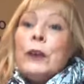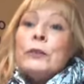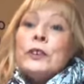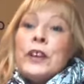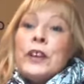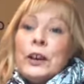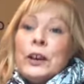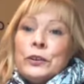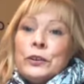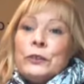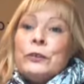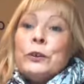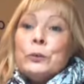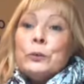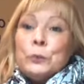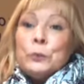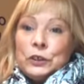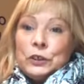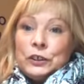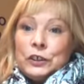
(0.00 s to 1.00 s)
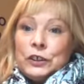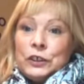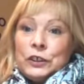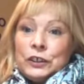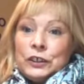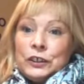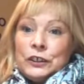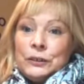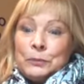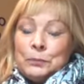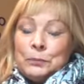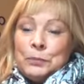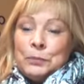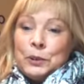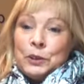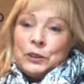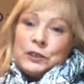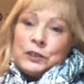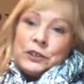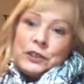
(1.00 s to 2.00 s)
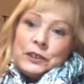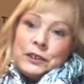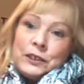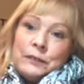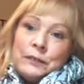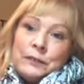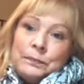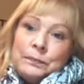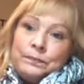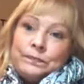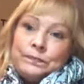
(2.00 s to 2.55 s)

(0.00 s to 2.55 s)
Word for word: no, they're at work. Yeah. But, um,